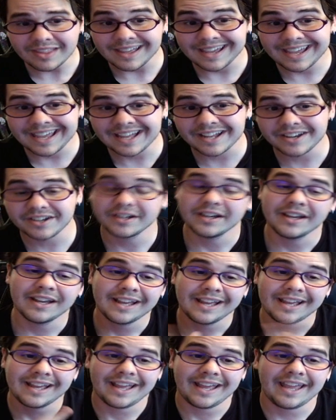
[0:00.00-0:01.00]
And
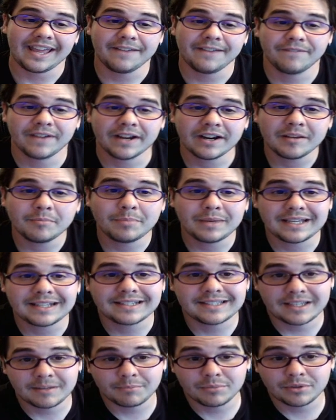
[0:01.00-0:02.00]
a very big
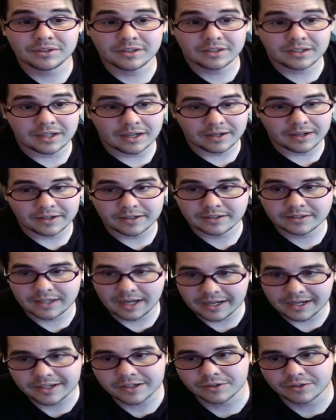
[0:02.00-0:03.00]
tip with the Gonic
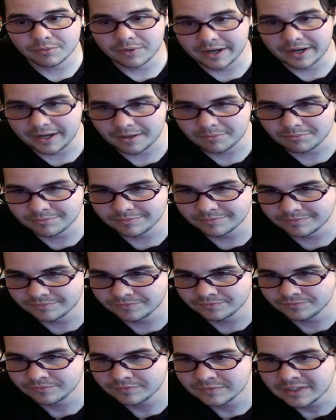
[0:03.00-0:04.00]
diagram
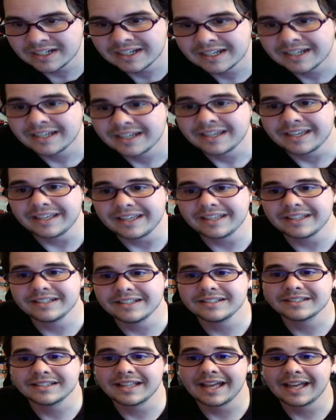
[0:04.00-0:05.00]

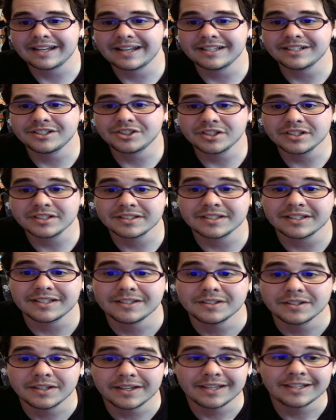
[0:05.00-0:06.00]
is that it just
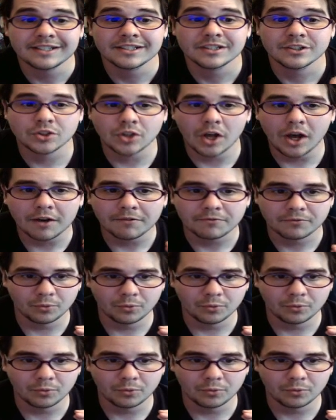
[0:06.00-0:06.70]
is a soft